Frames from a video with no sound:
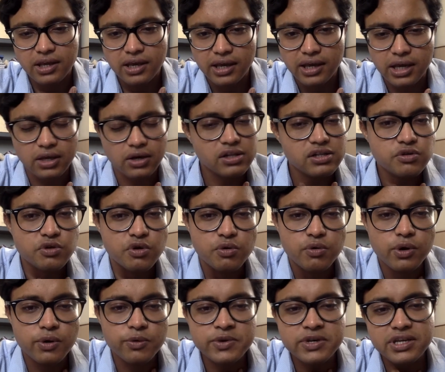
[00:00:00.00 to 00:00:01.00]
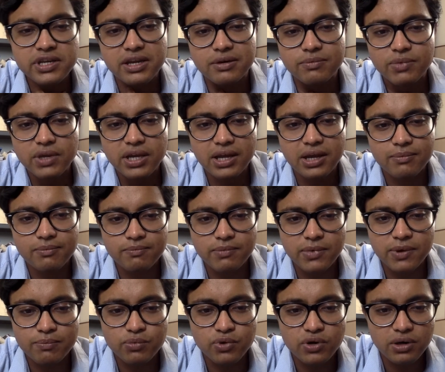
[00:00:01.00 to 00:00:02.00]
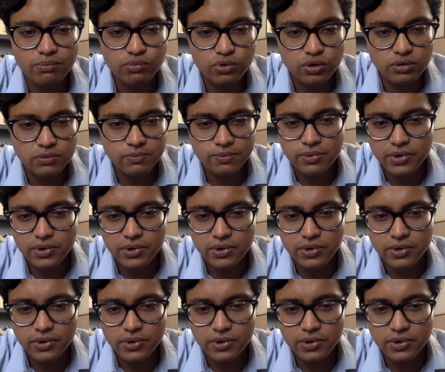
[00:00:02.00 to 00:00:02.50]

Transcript: and also women can become member of both